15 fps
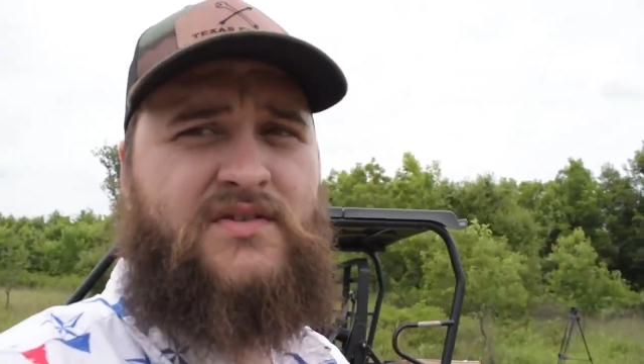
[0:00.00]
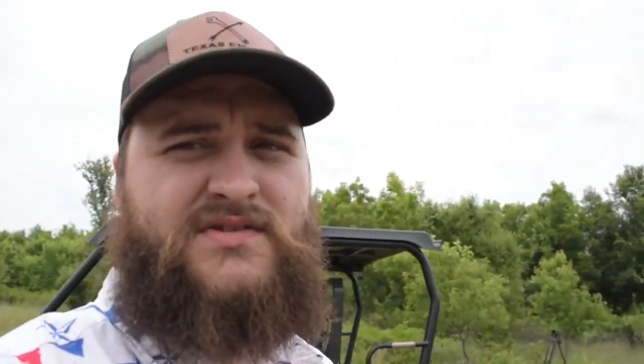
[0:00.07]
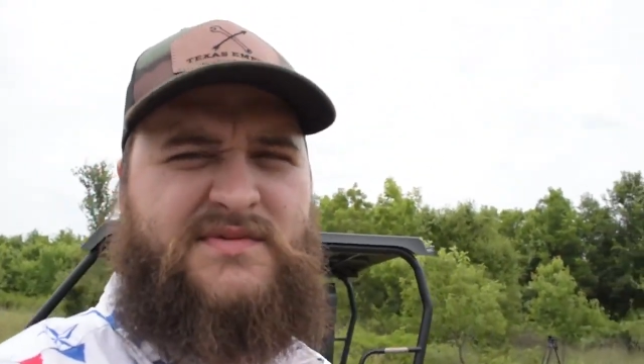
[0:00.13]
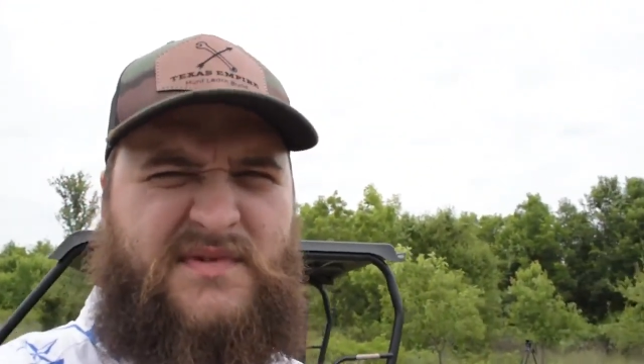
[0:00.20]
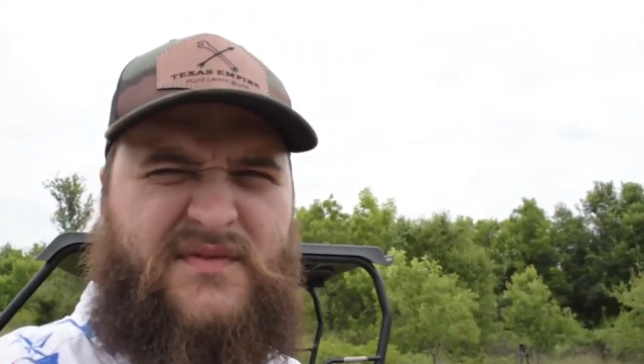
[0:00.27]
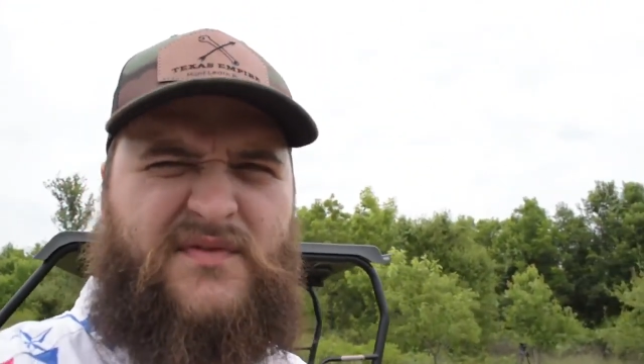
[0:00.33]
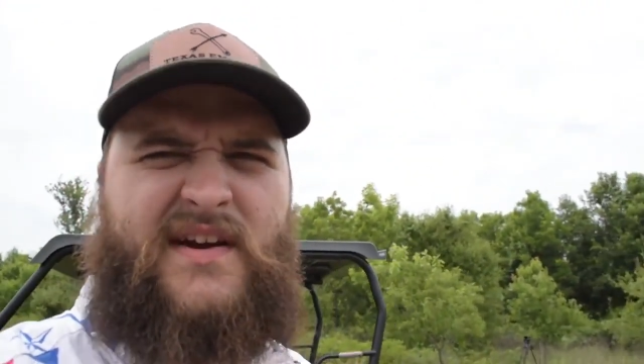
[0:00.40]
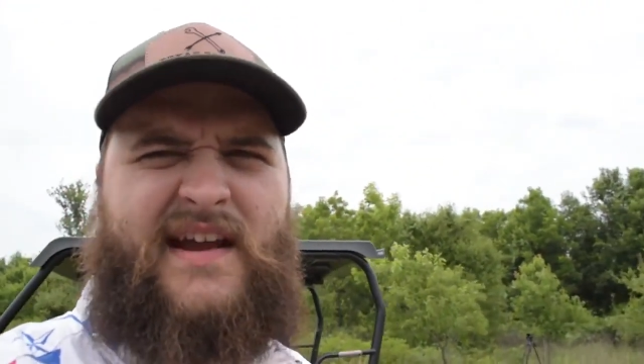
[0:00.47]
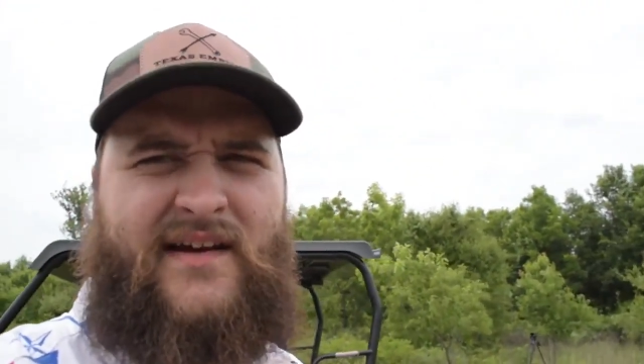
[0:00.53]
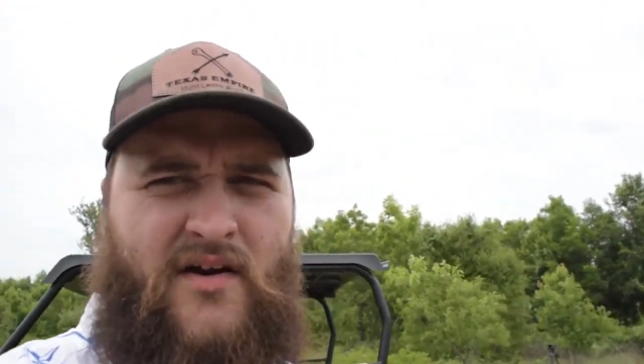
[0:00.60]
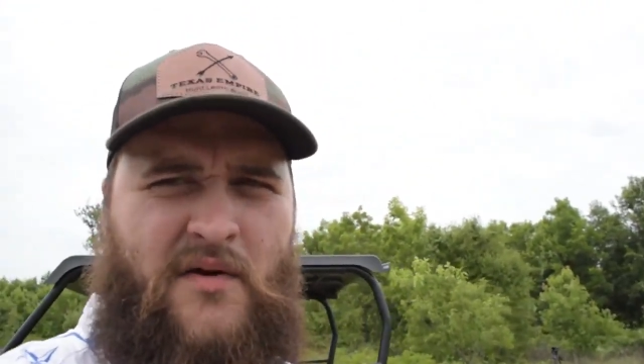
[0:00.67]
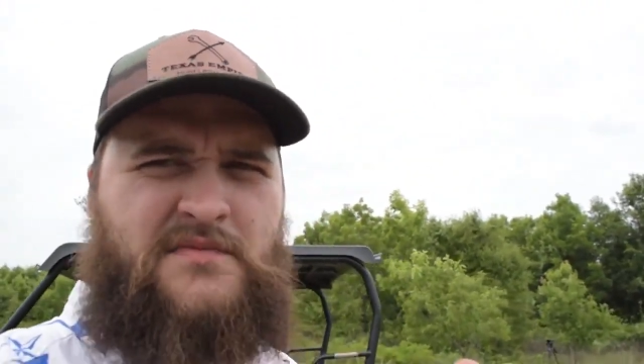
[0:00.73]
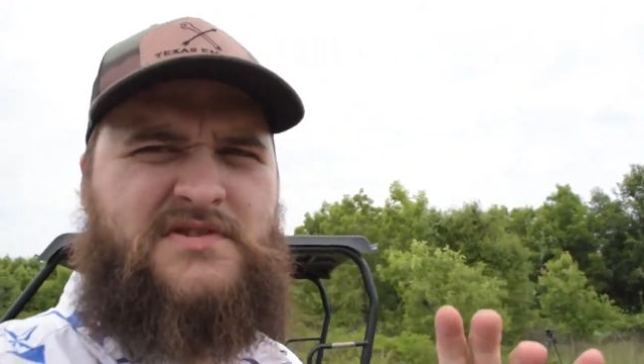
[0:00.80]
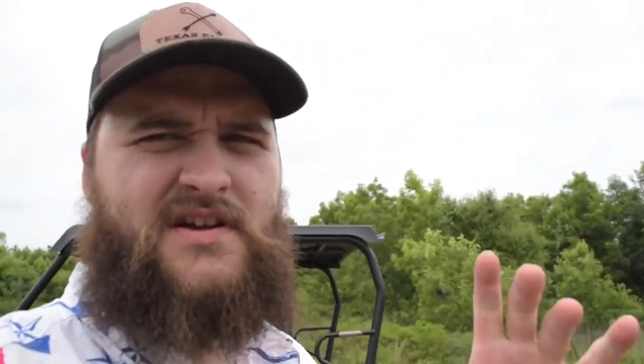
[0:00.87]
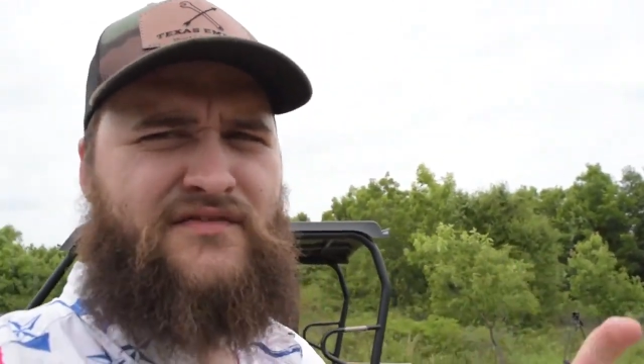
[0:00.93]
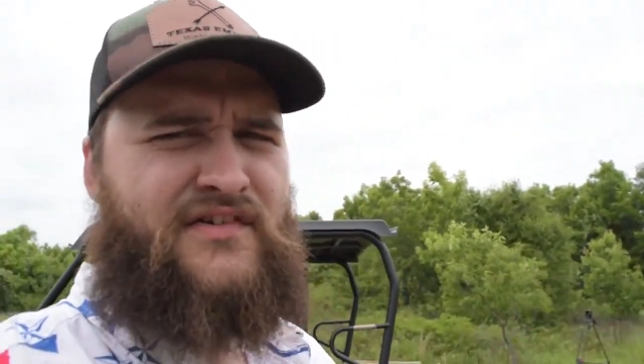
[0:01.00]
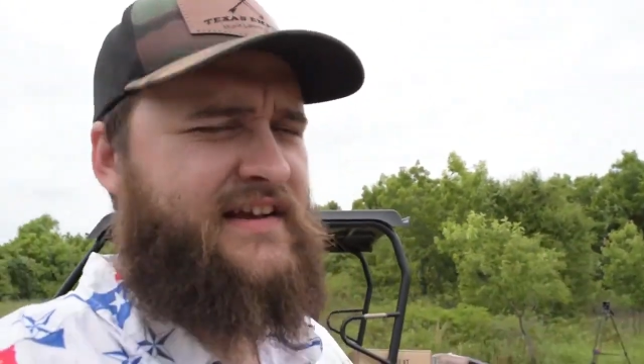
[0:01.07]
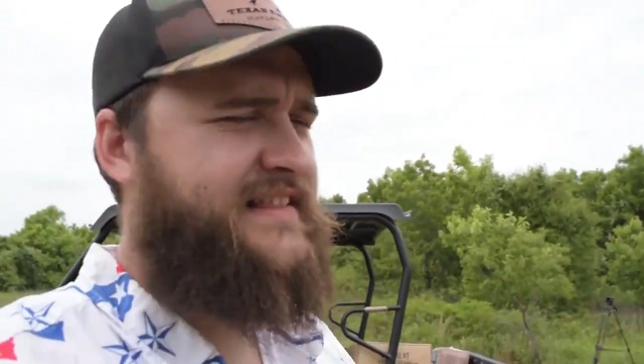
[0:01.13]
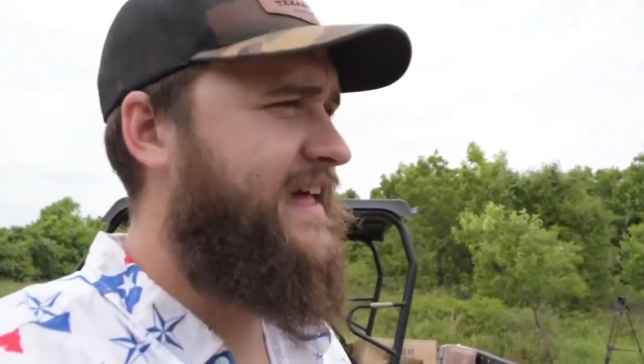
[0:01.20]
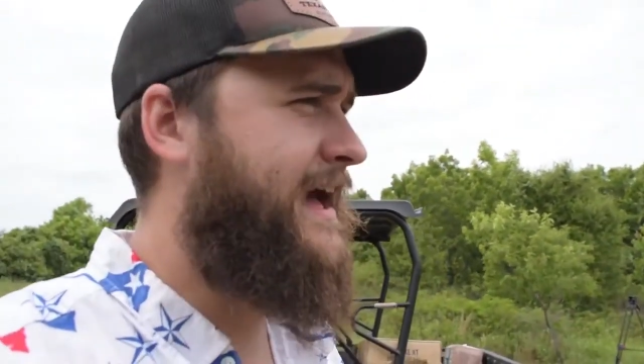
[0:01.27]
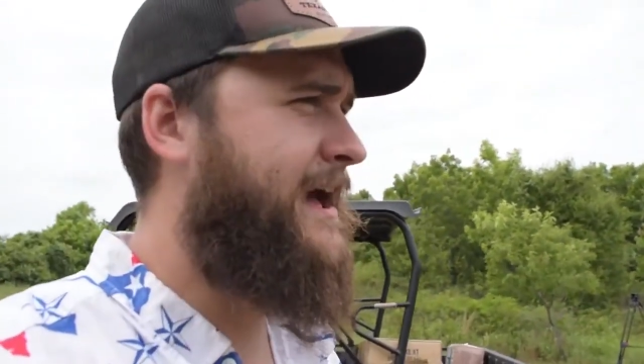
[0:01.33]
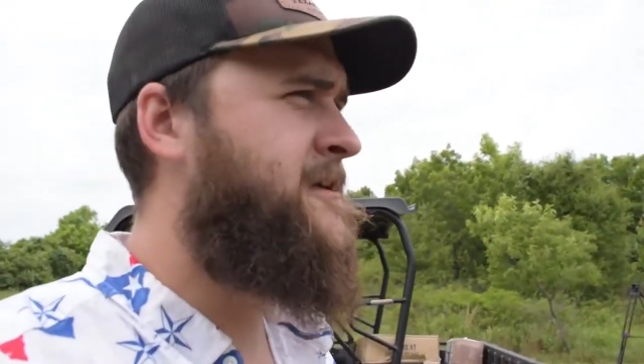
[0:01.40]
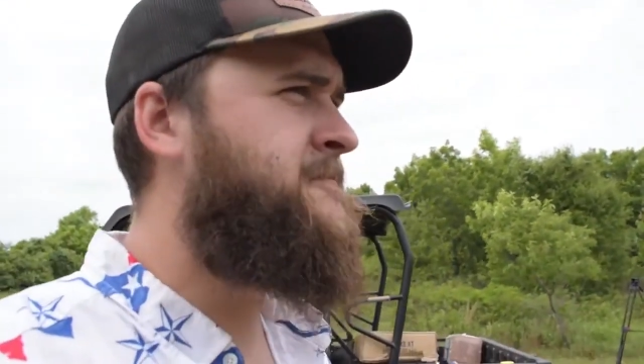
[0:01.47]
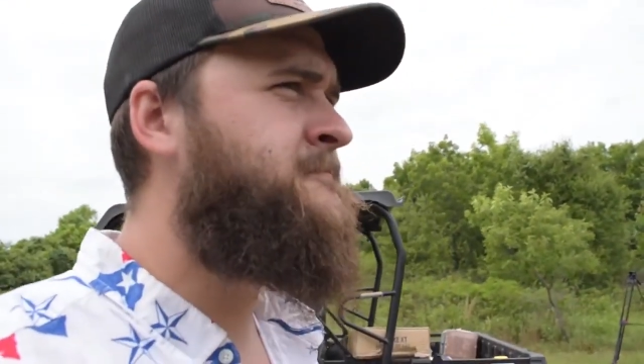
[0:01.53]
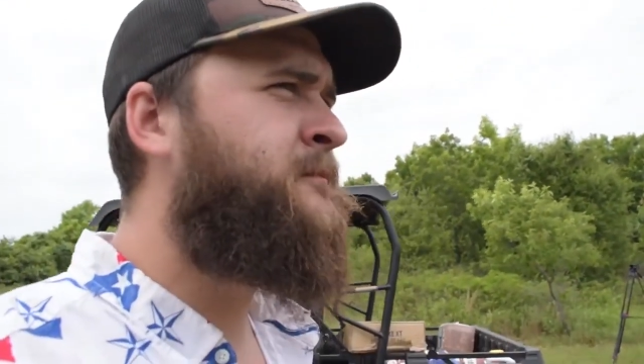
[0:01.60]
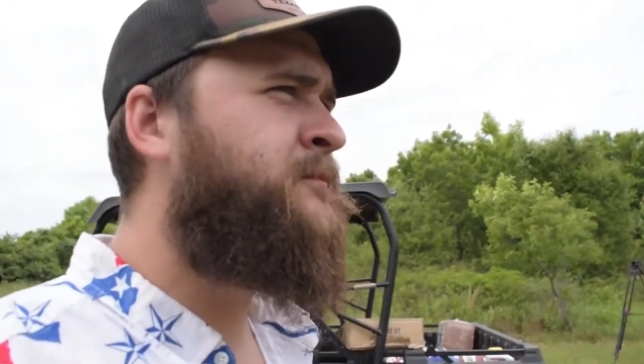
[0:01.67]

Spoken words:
do some different A-arms, stuff like that.